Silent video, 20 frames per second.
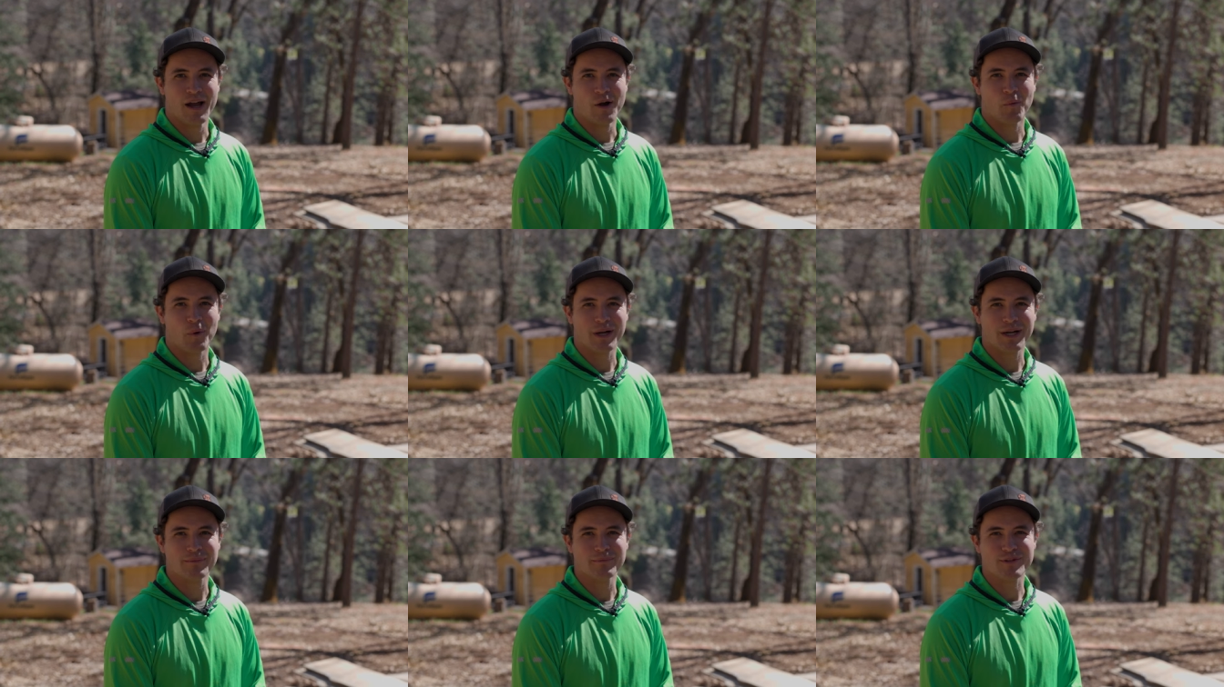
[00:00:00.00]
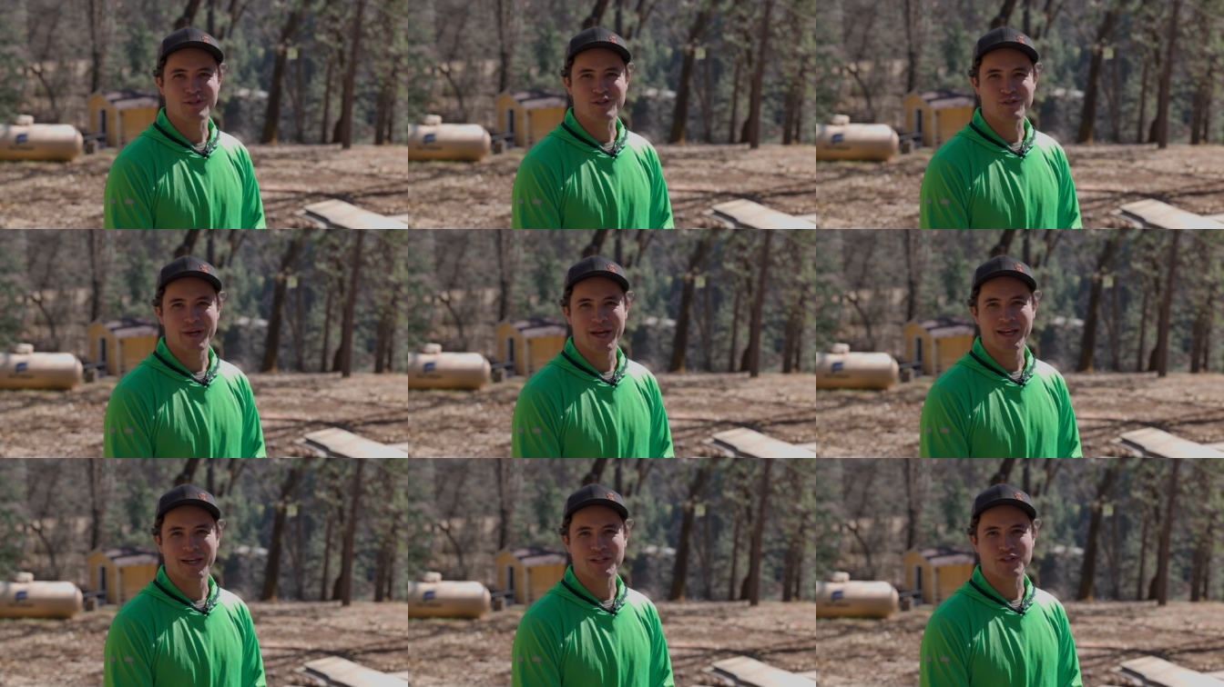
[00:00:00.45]
Welcome to
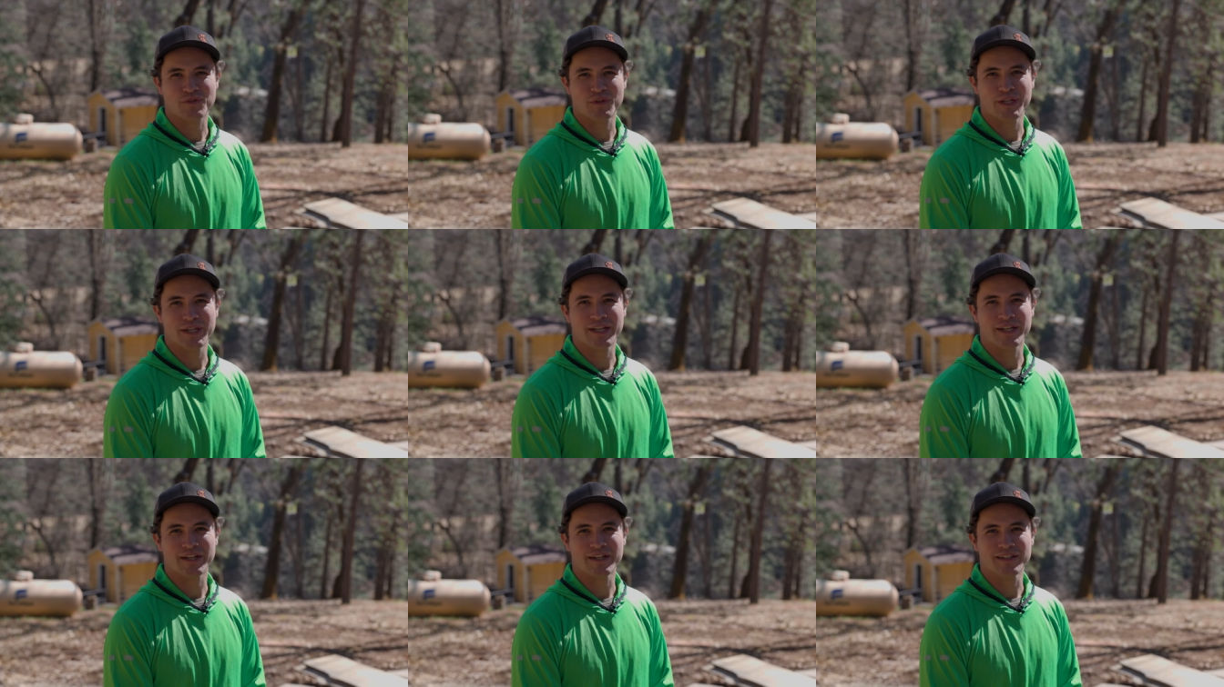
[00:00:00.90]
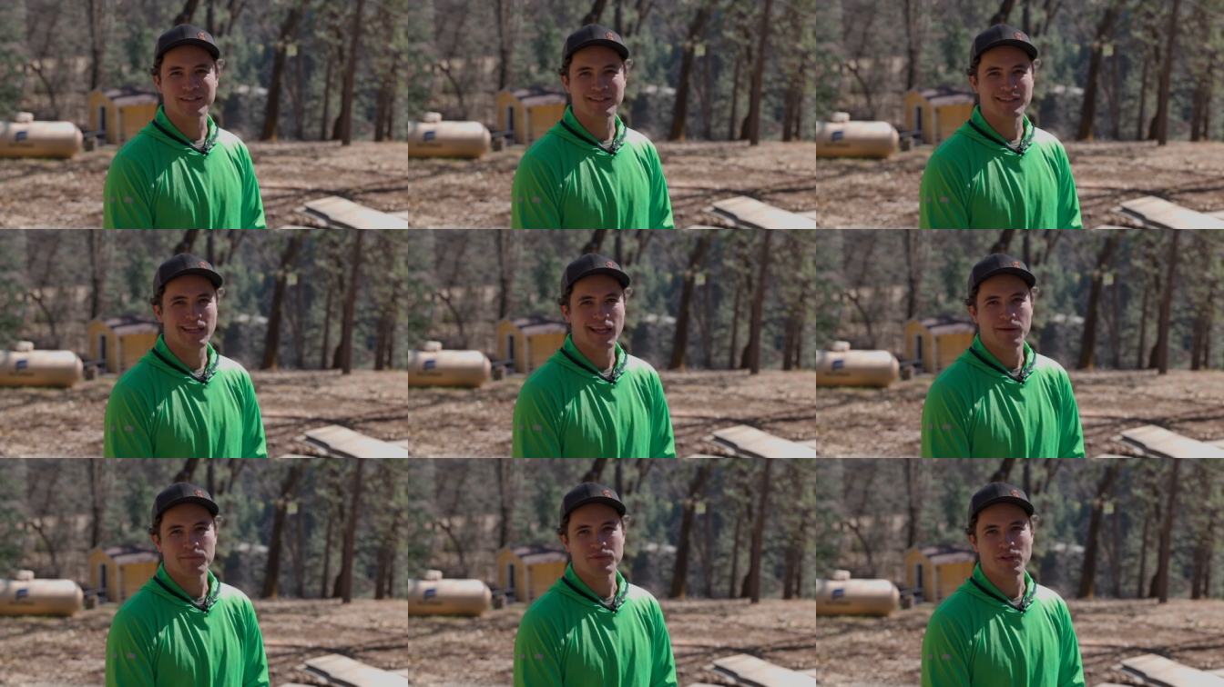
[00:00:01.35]
Strider Tree Gear.
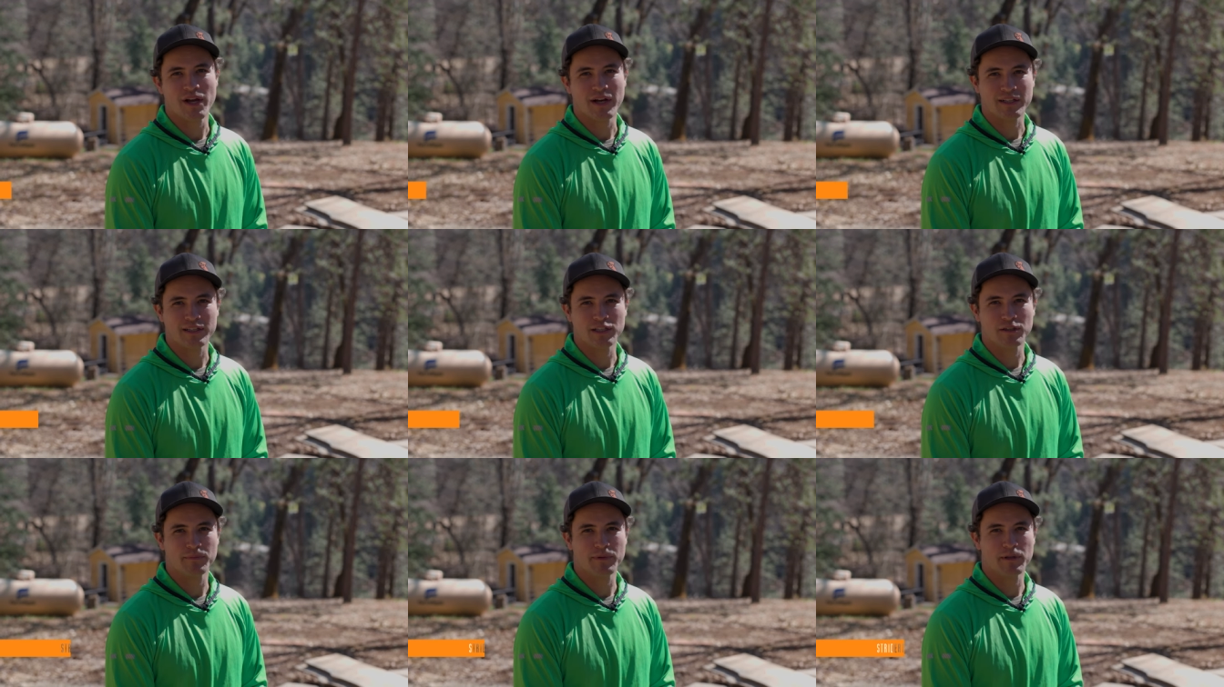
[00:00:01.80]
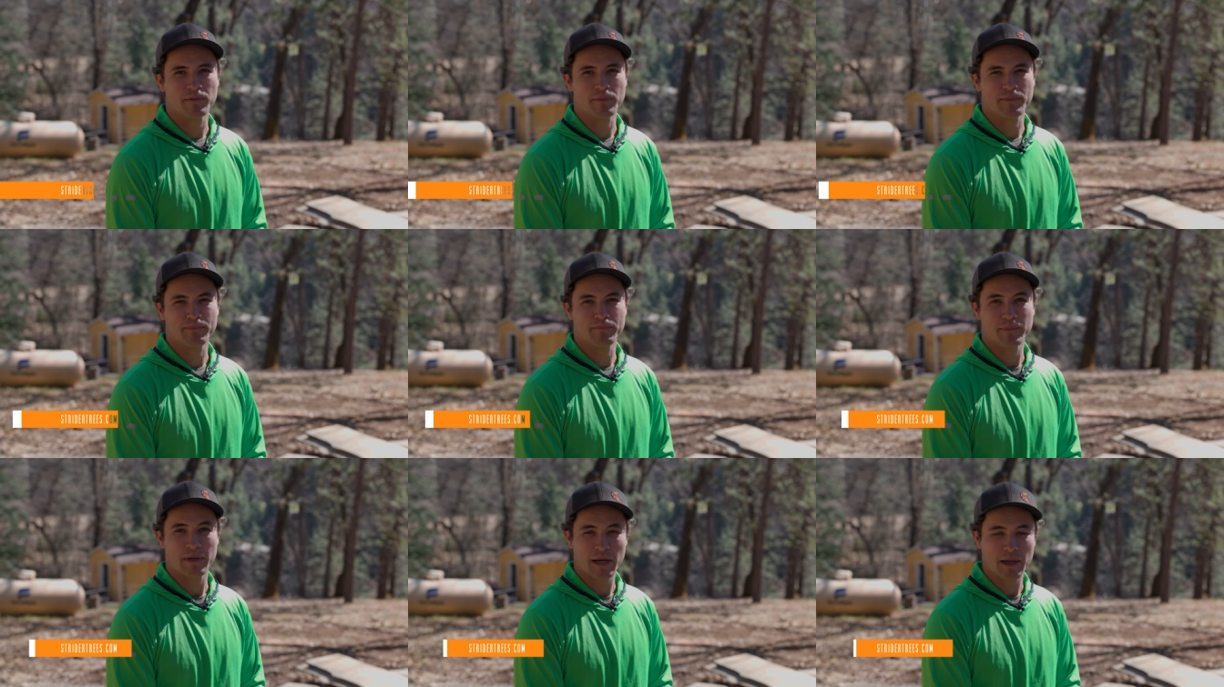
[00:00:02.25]
Today I'm talking a little bit,